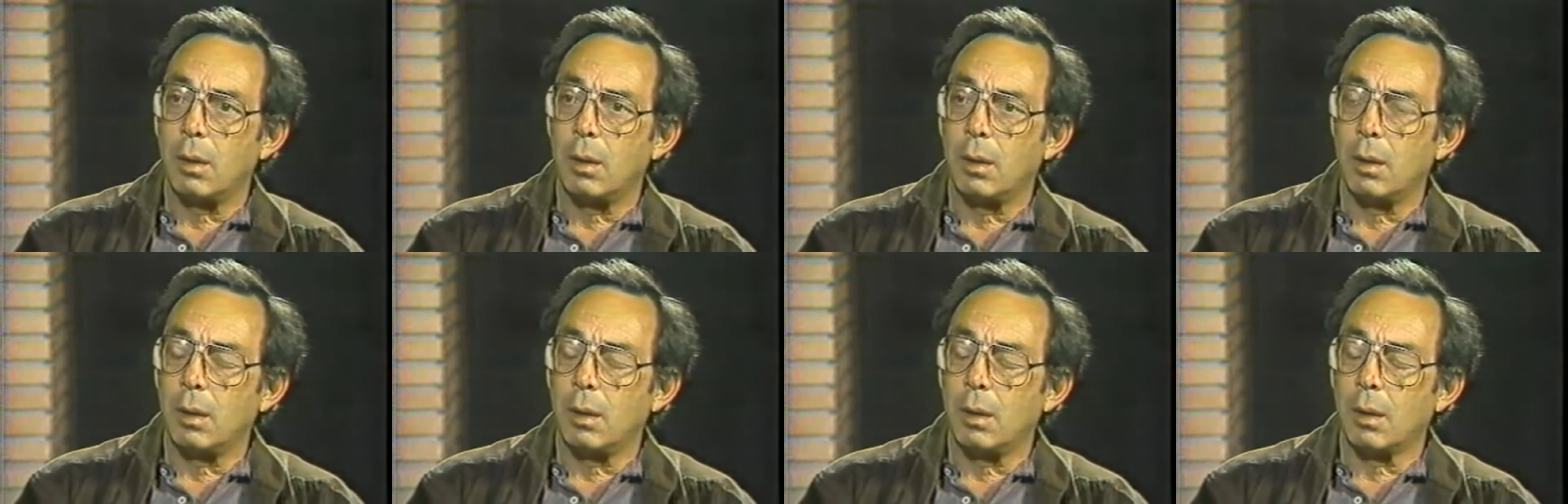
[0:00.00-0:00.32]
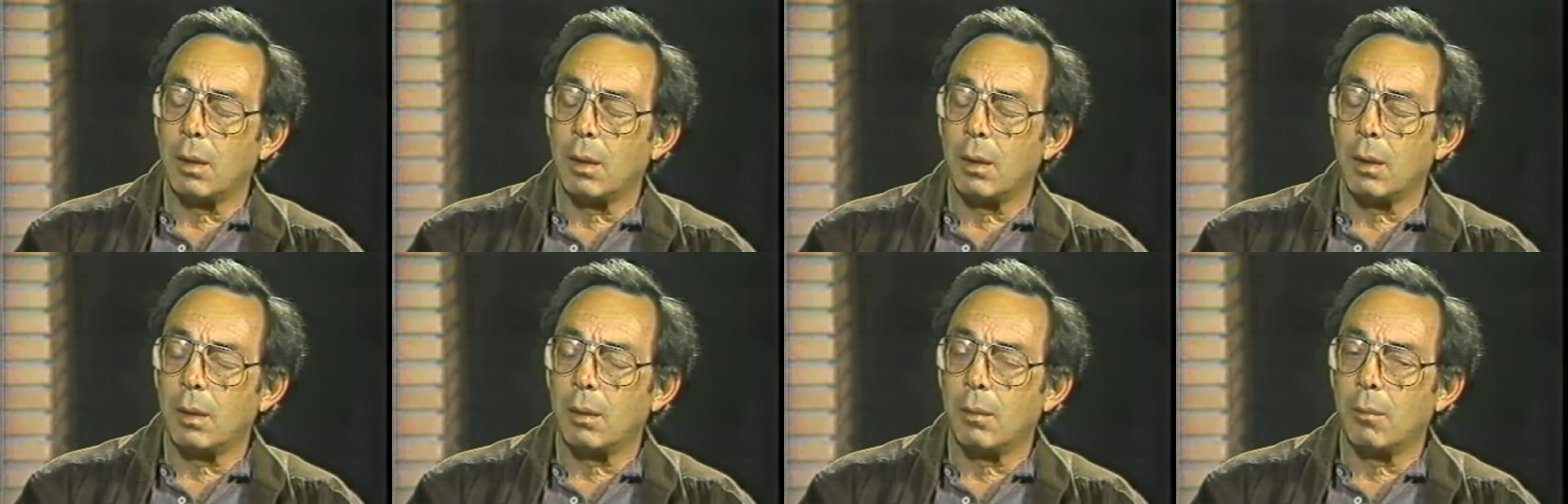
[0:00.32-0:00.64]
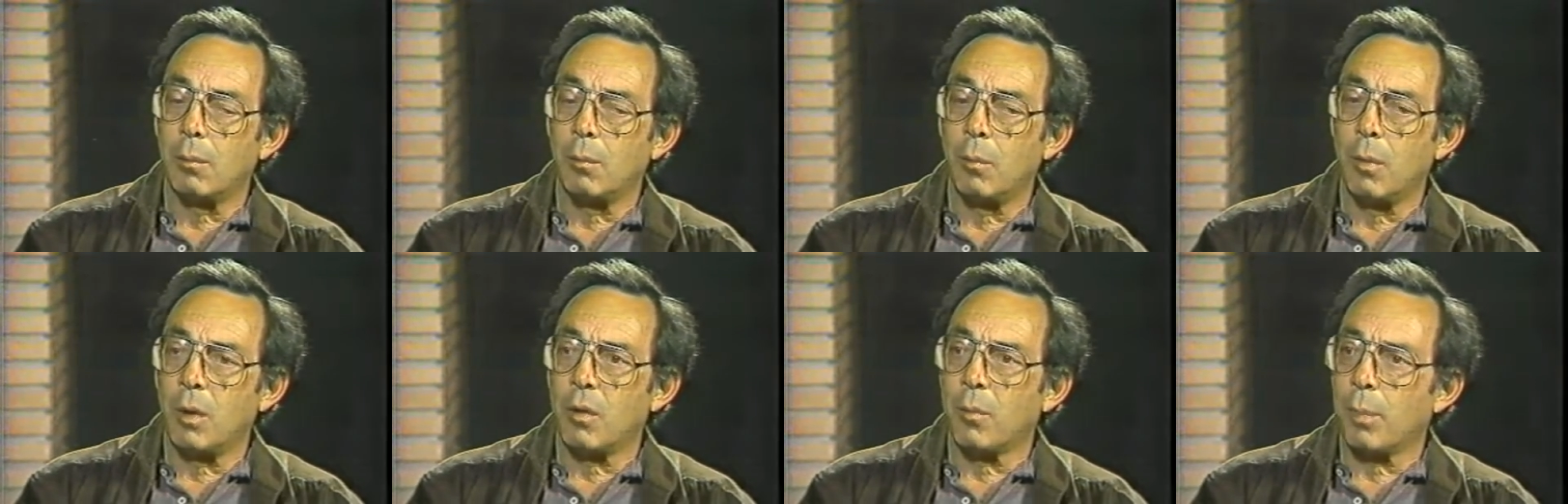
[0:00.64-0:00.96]

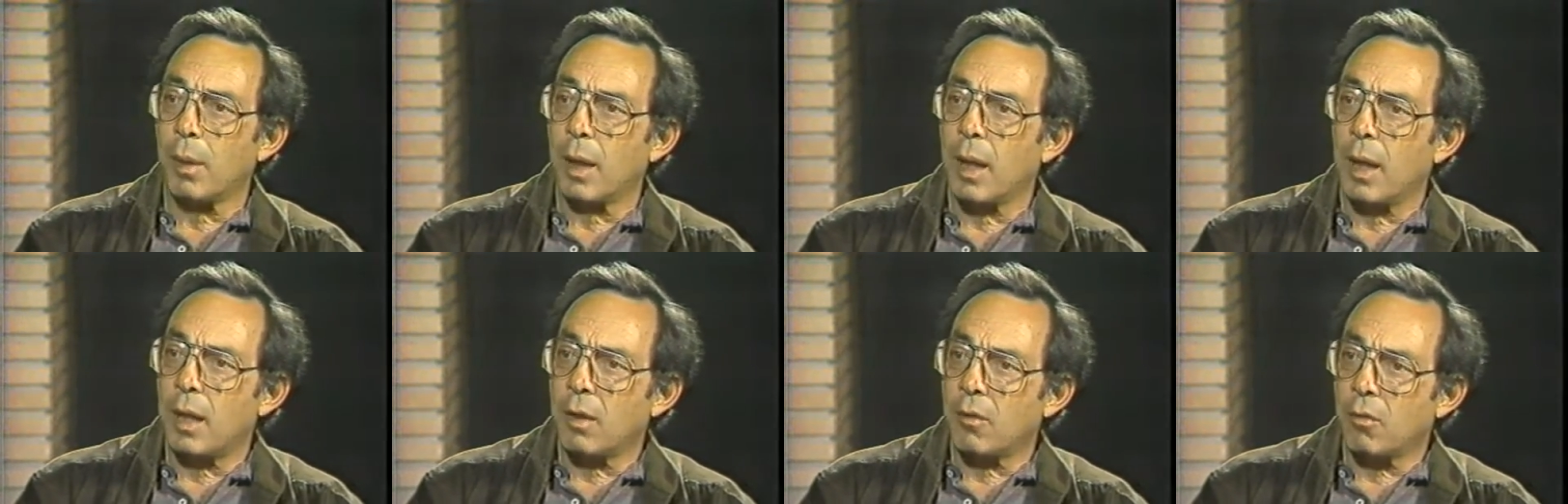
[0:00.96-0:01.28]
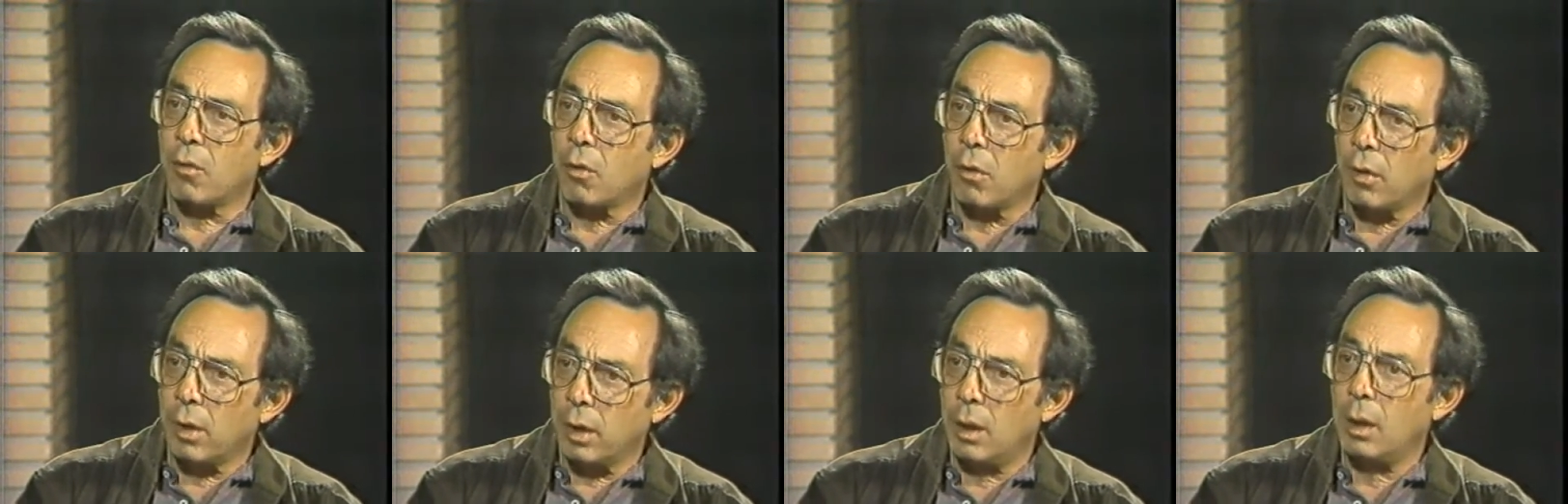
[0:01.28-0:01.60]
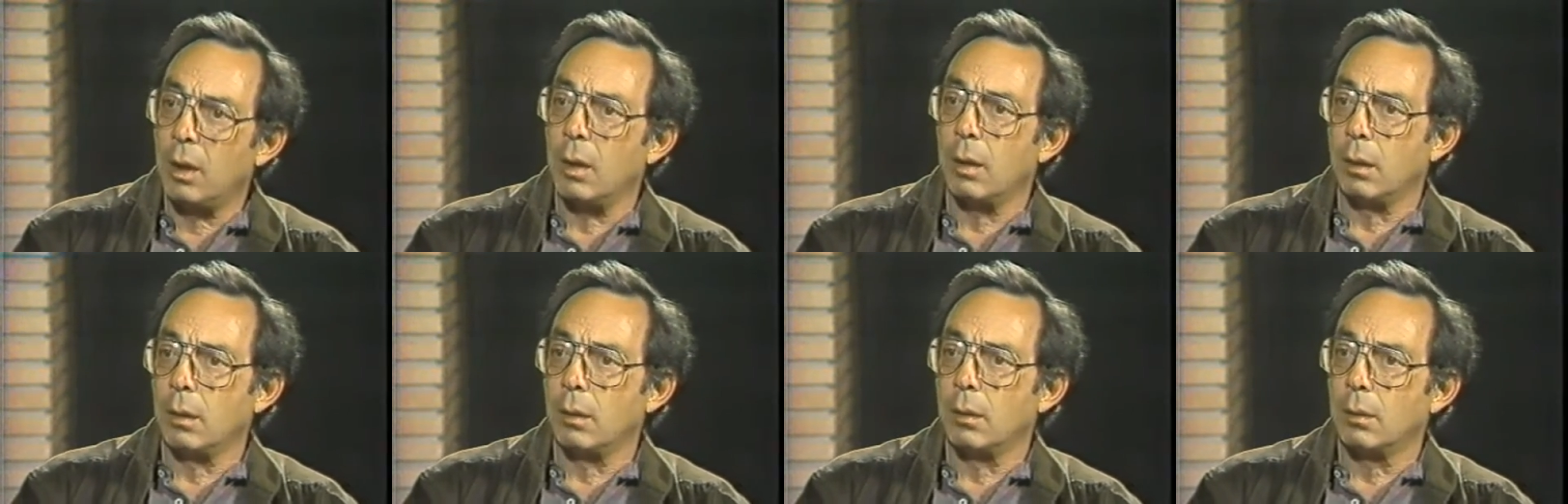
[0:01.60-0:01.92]
uh, with blast or
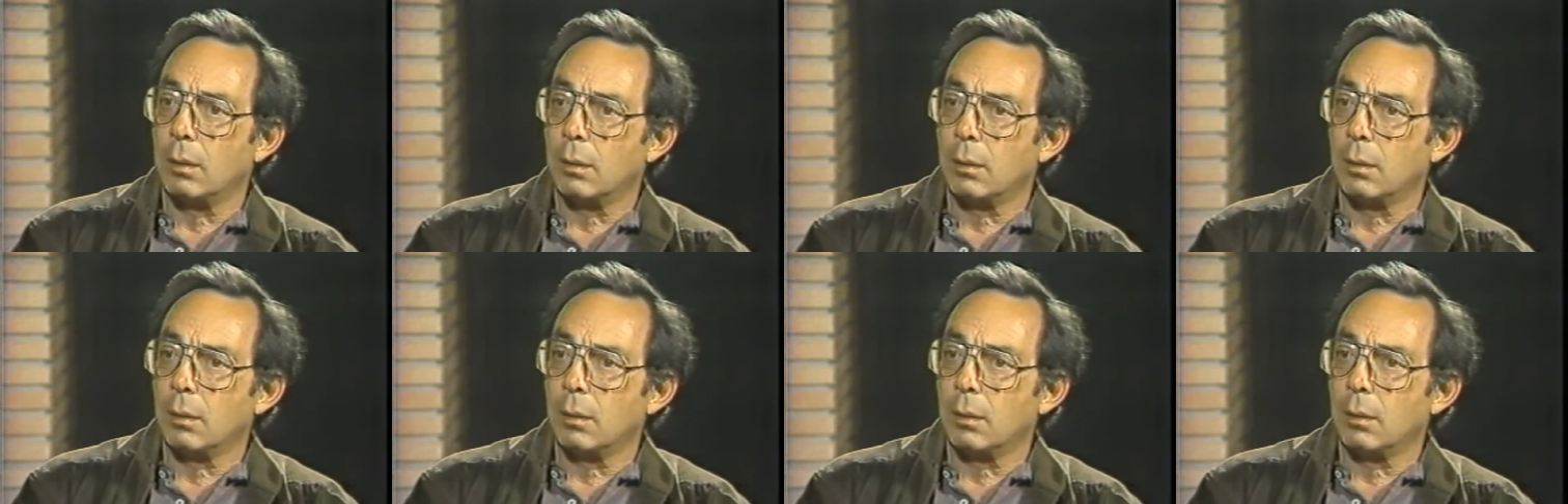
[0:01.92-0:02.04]
heat.